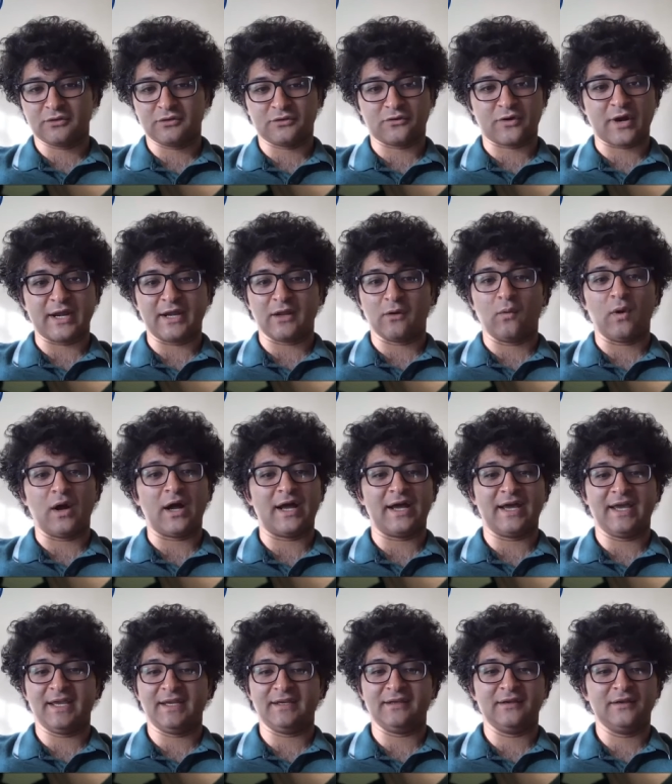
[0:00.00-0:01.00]
creating
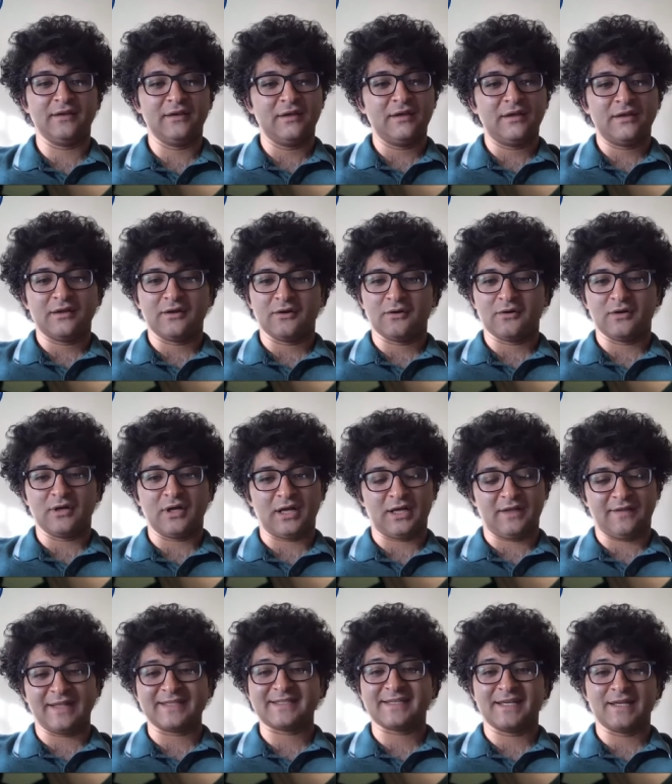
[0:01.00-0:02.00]
wine,
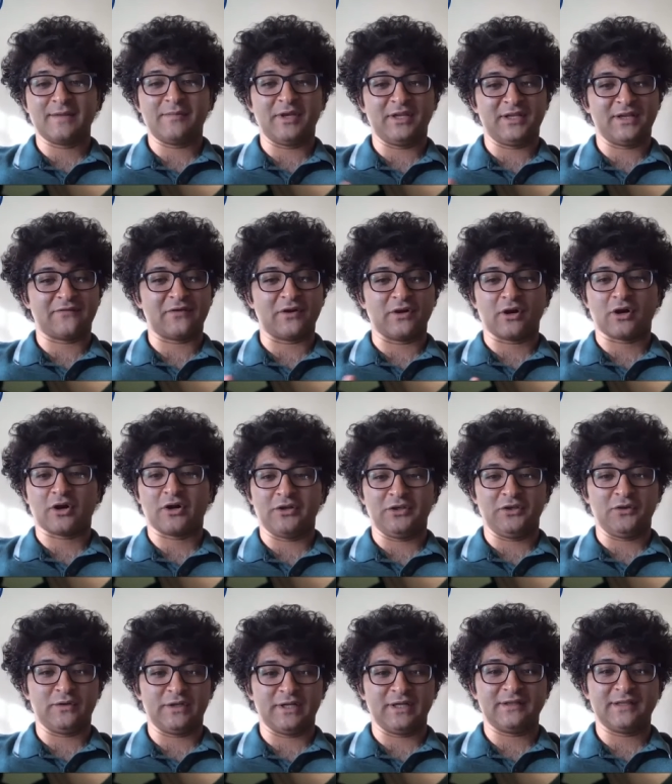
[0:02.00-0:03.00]
that's going to be a different art
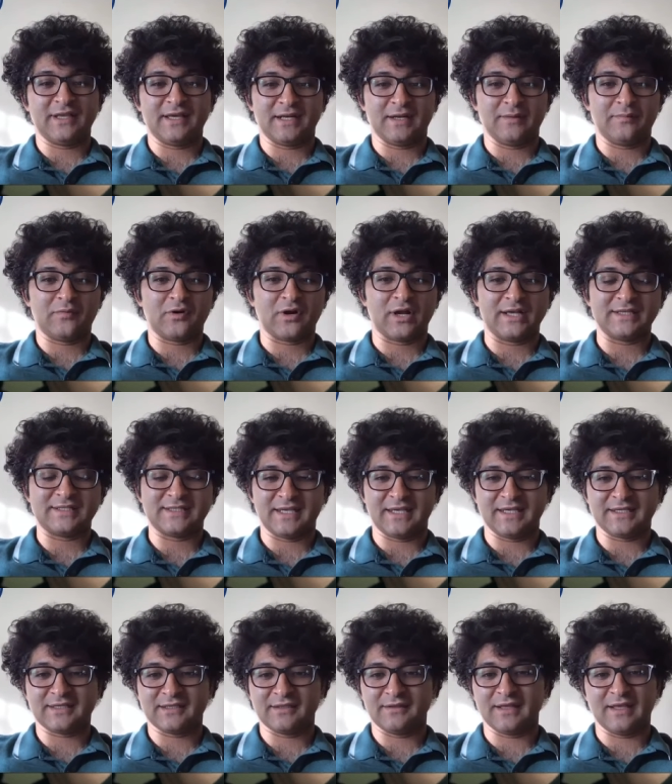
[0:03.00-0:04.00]
unit than a
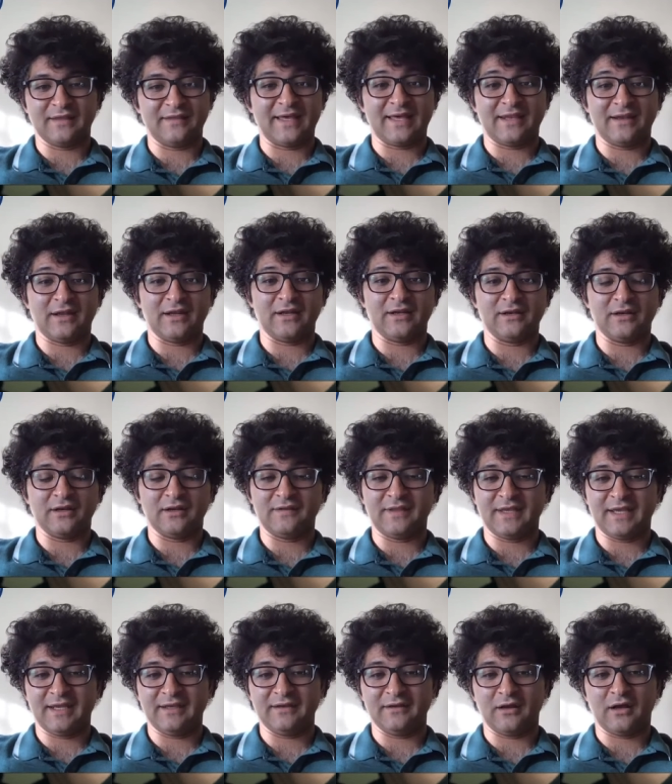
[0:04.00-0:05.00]
process than
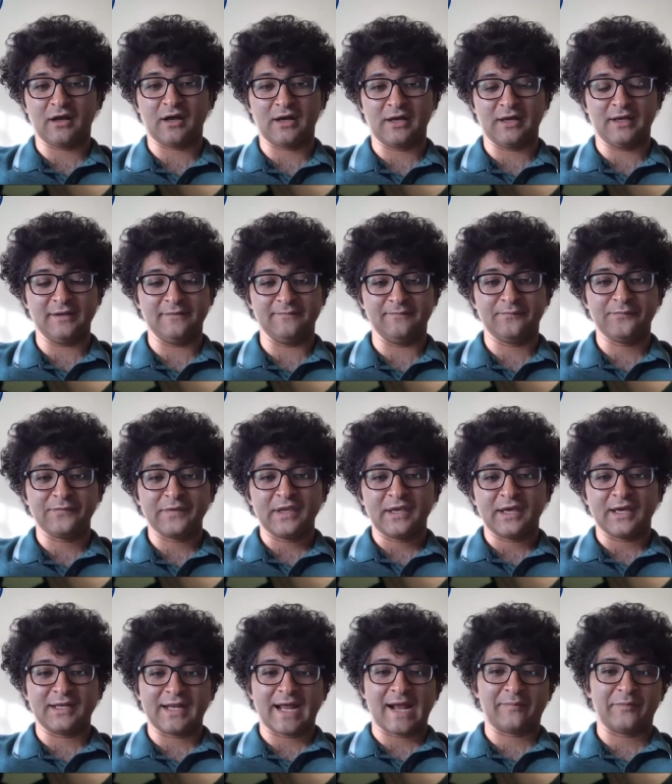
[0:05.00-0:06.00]
on
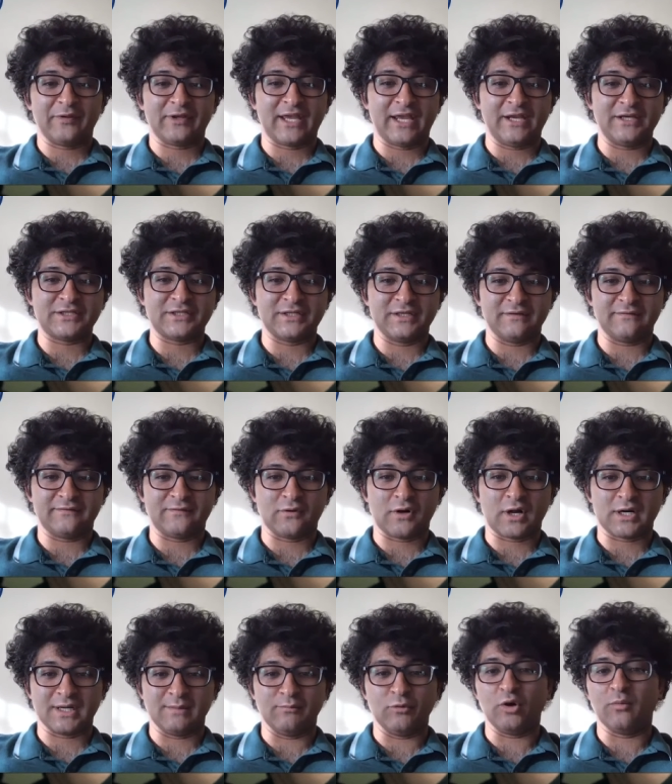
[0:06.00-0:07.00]
an application
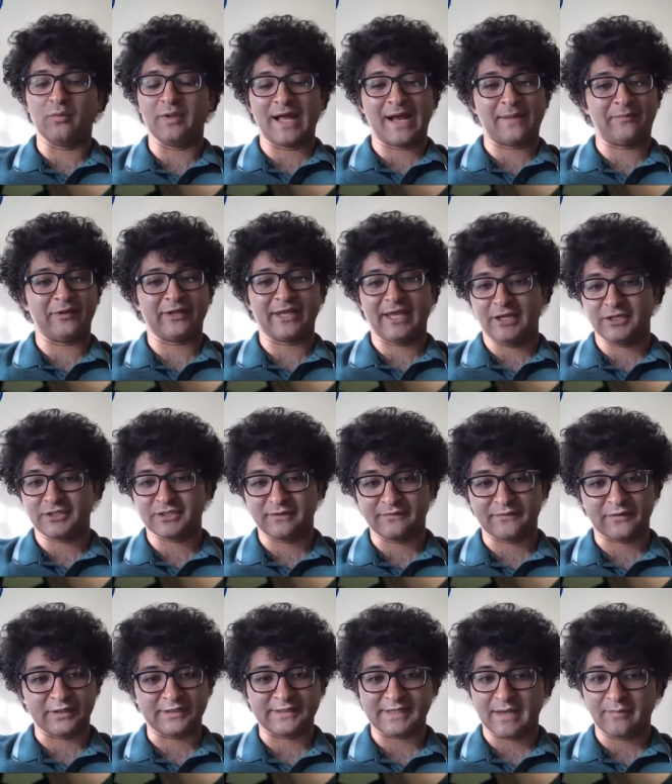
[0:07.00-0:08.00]
on a mobile application,
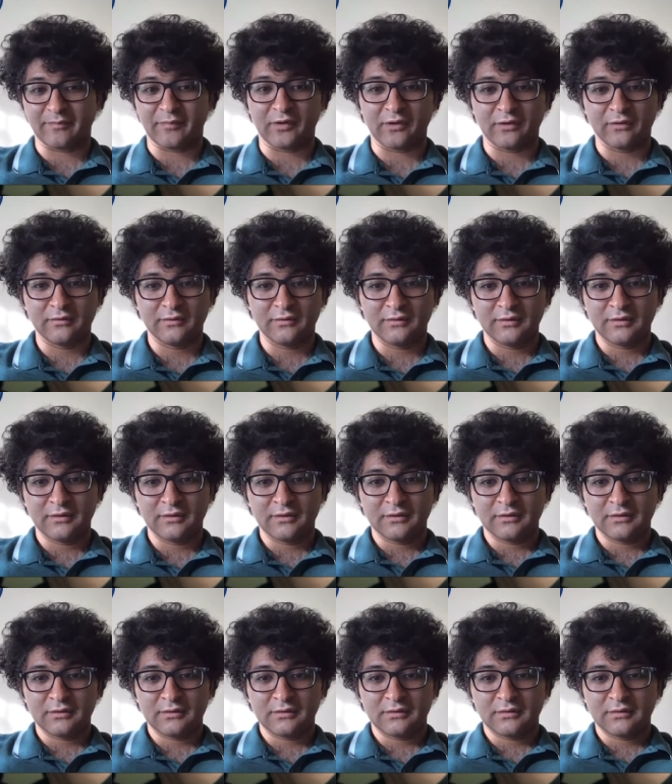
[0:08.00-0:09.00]
for example,
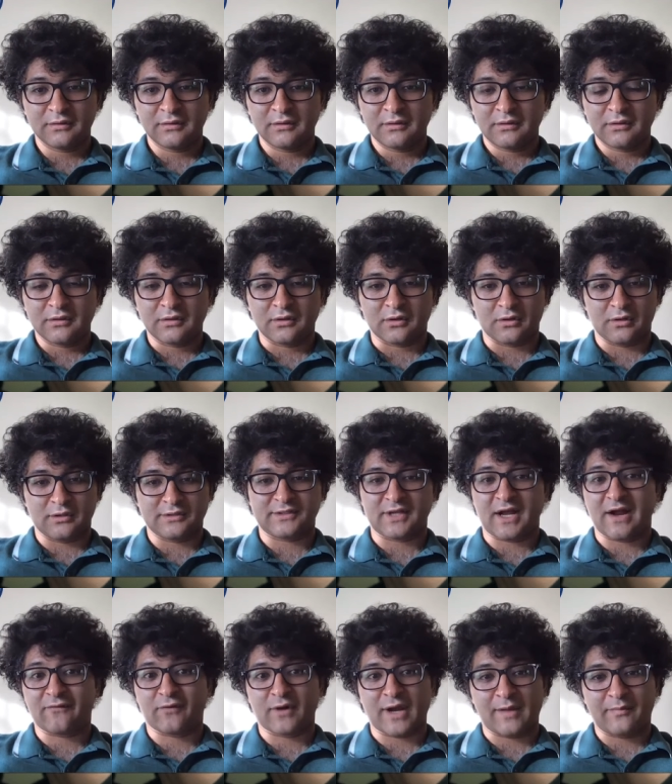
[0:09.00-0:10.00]
or a
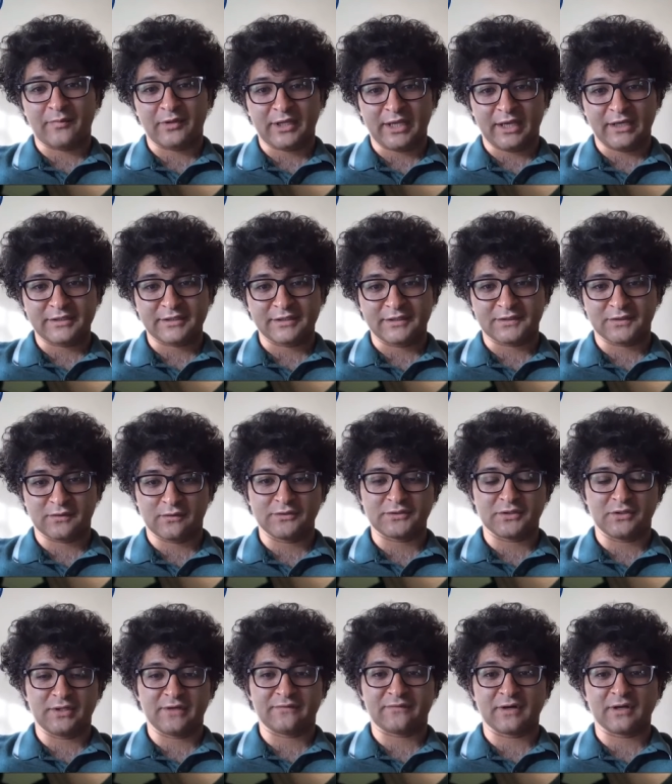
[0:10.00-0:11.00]
software application. So those
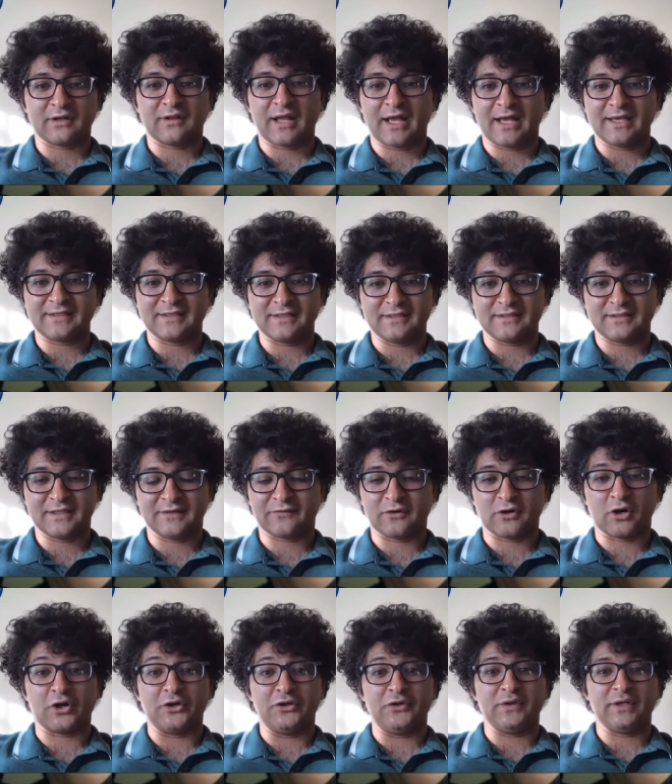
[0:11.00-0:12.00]
are different classes,
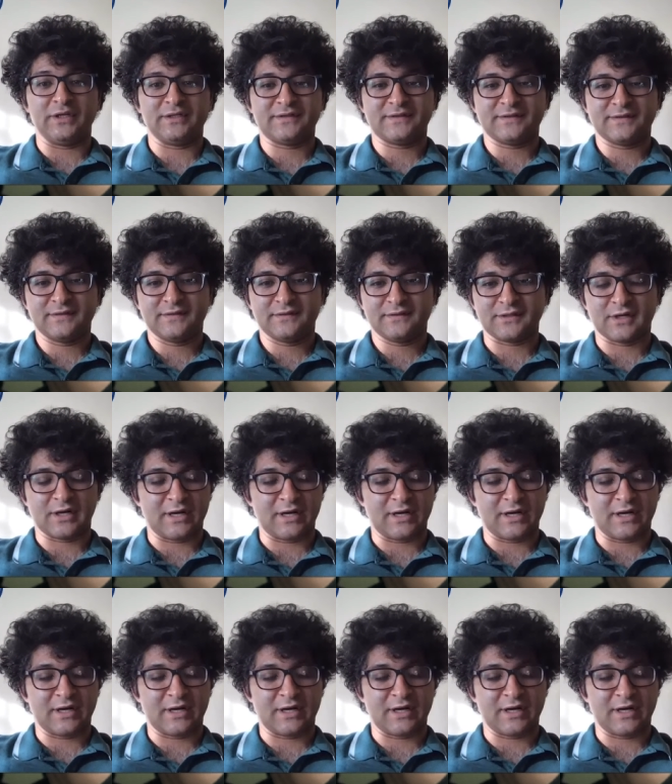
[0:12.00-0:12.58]
different art units.